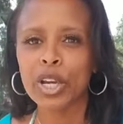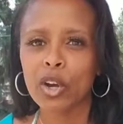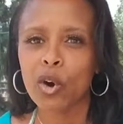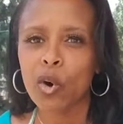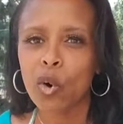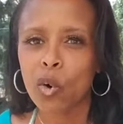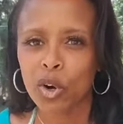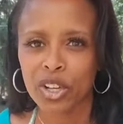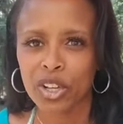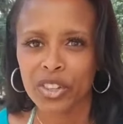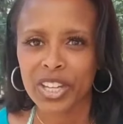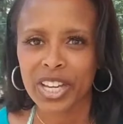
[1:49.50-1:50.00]

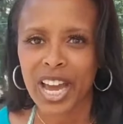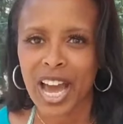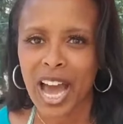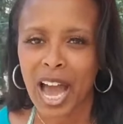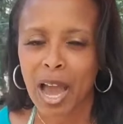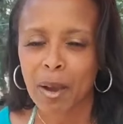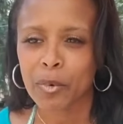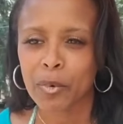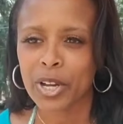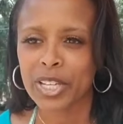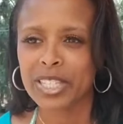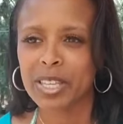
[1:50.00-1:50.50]
corn on the
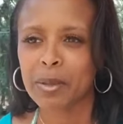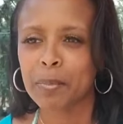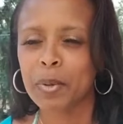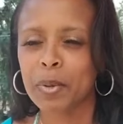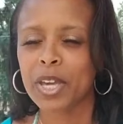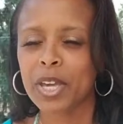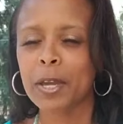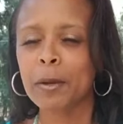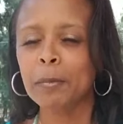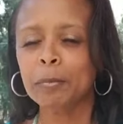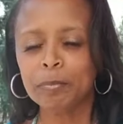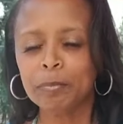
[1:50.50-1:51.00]
cob
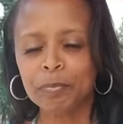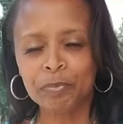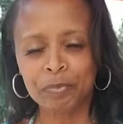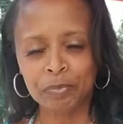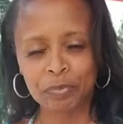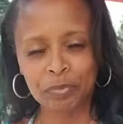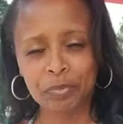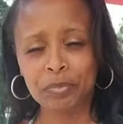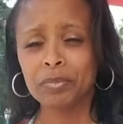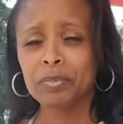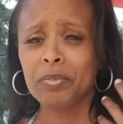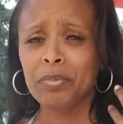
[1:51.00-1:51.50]
recipe.
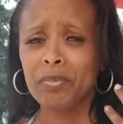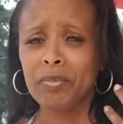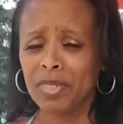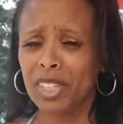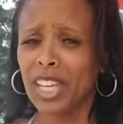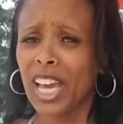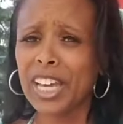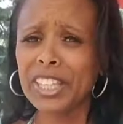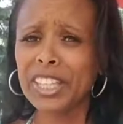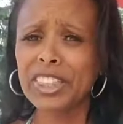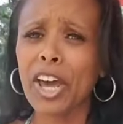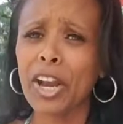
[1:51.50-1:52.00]

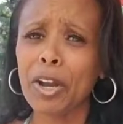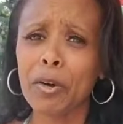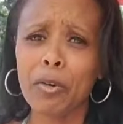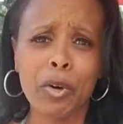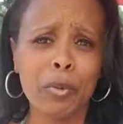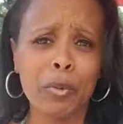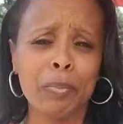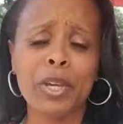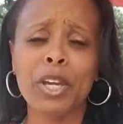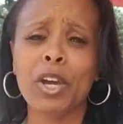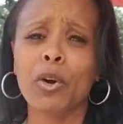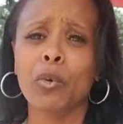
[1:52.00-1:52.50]
I thought it
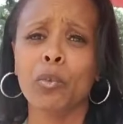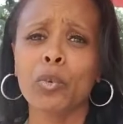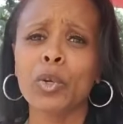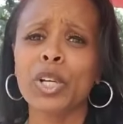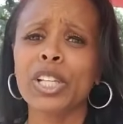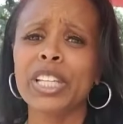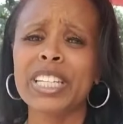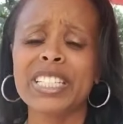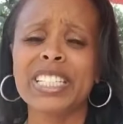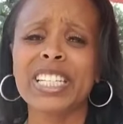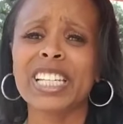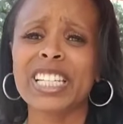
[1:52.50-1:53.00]
would be a
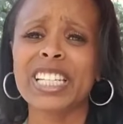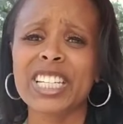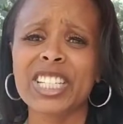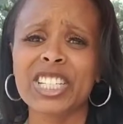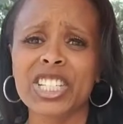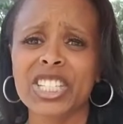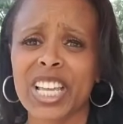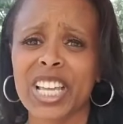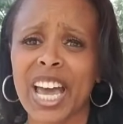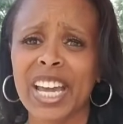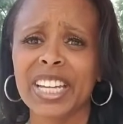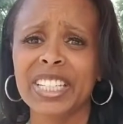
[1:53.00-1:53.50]
really
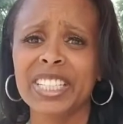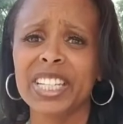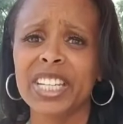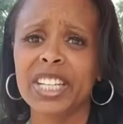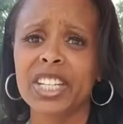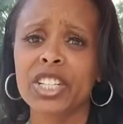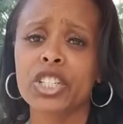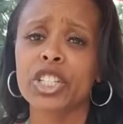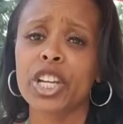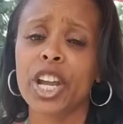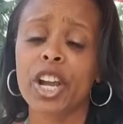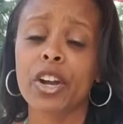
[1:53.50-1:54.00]
delicious idea to
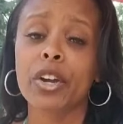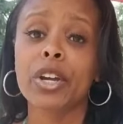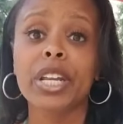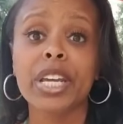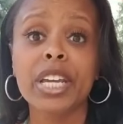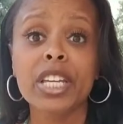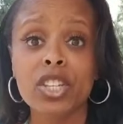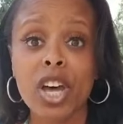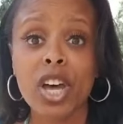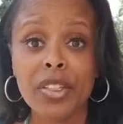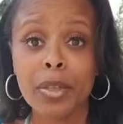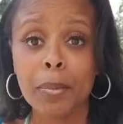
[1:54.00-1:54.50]
share. It
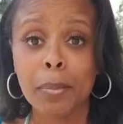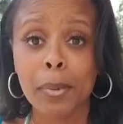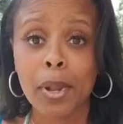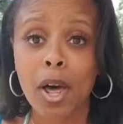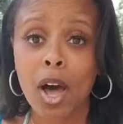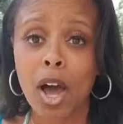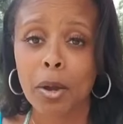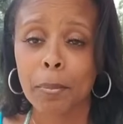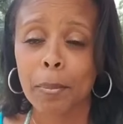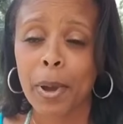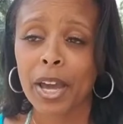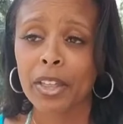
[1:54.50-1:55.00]
is on the
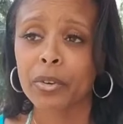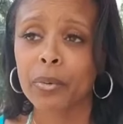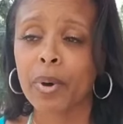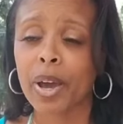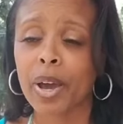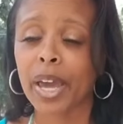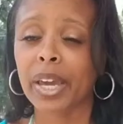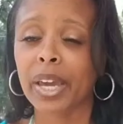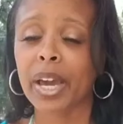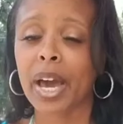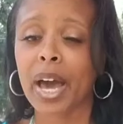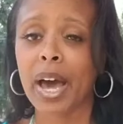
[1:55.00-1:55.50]
blog, by the
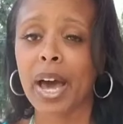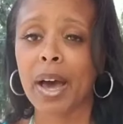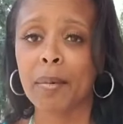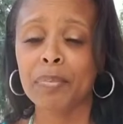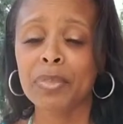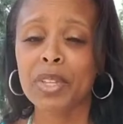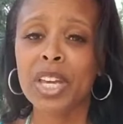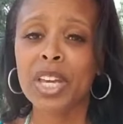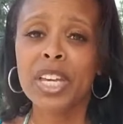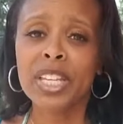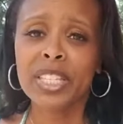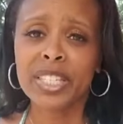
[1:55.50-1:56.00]
way,
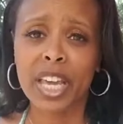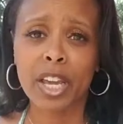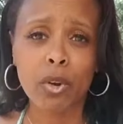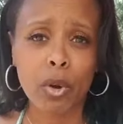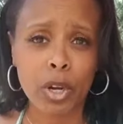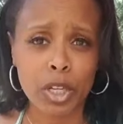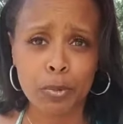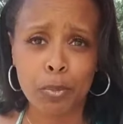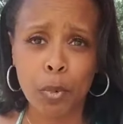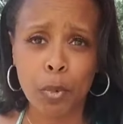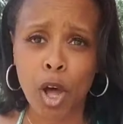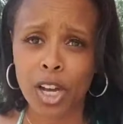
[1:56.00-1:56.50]

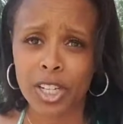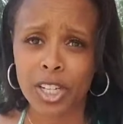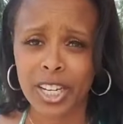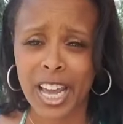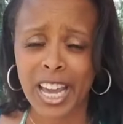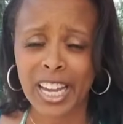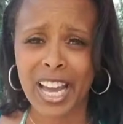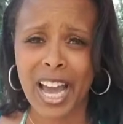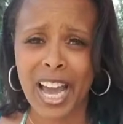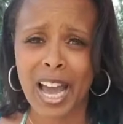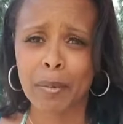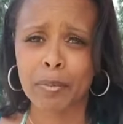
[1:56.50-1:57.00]

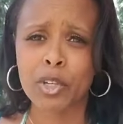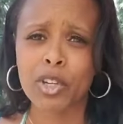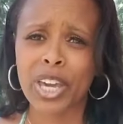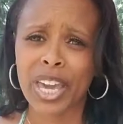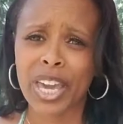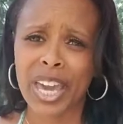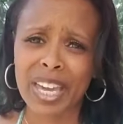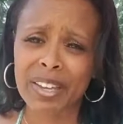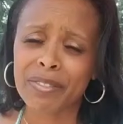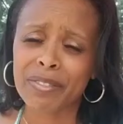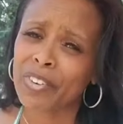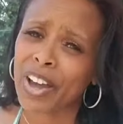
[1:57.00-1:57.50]
saygraceblog.com. You
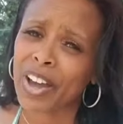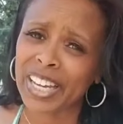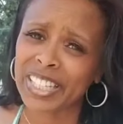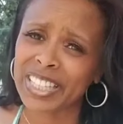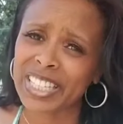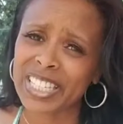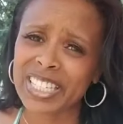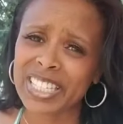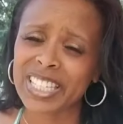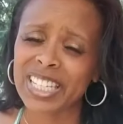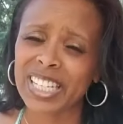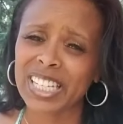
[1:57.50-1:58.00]
can find
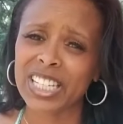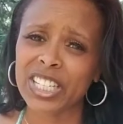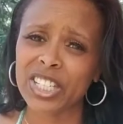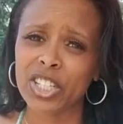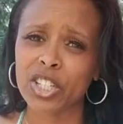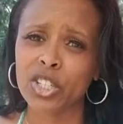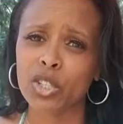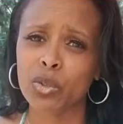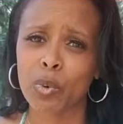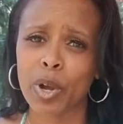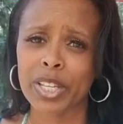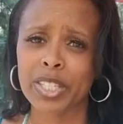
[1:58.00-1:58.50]
this
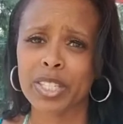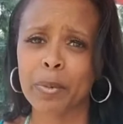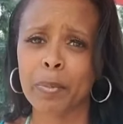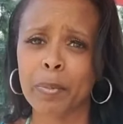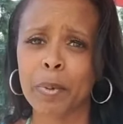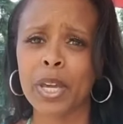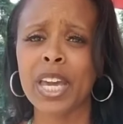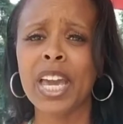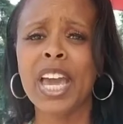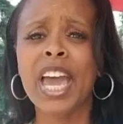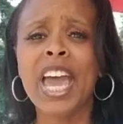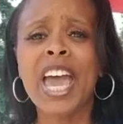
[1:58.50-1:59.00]
delicious
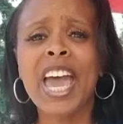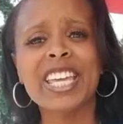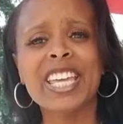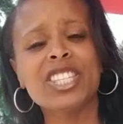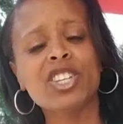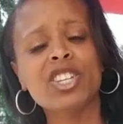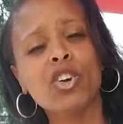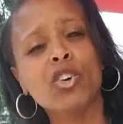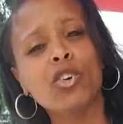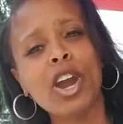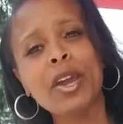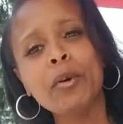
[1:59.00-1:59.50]
recipe. It's a
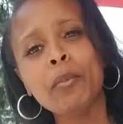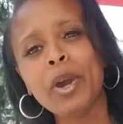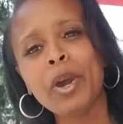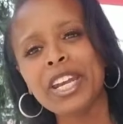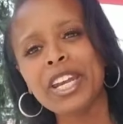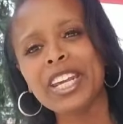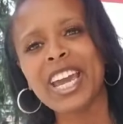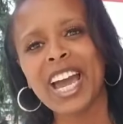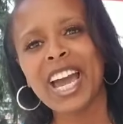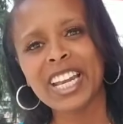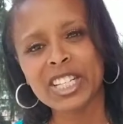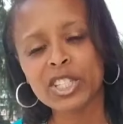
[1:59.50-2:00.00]
great way to
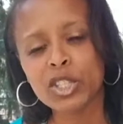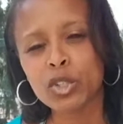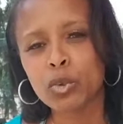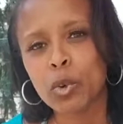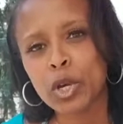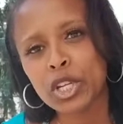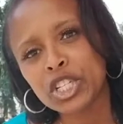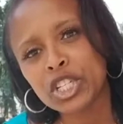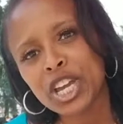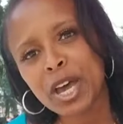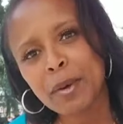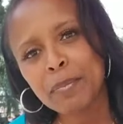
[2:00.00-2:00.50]
kind of
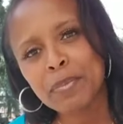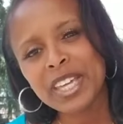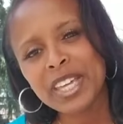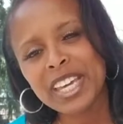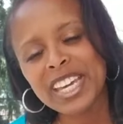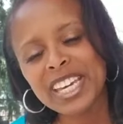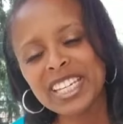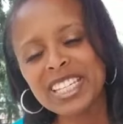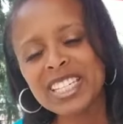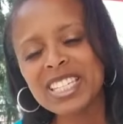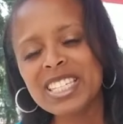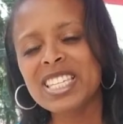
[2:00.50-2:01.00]
switch up
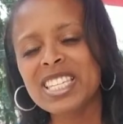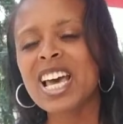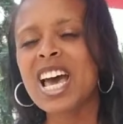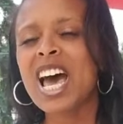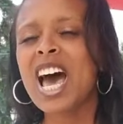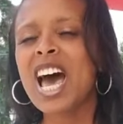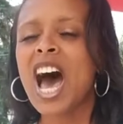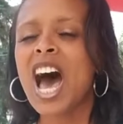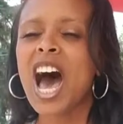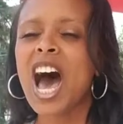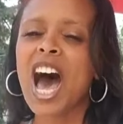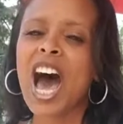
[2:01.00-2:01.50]
things,
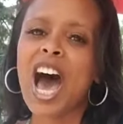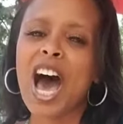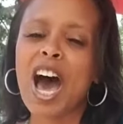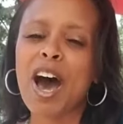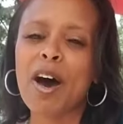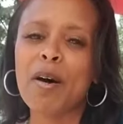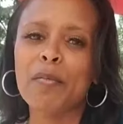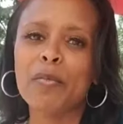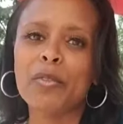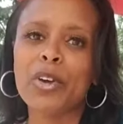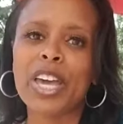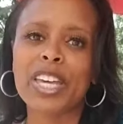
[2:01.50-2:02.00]

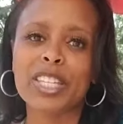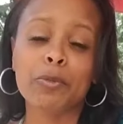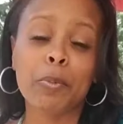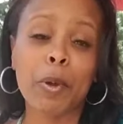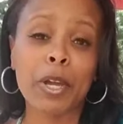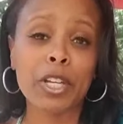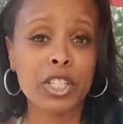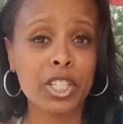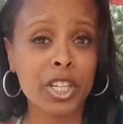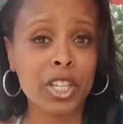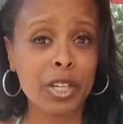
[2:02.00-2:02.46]
especially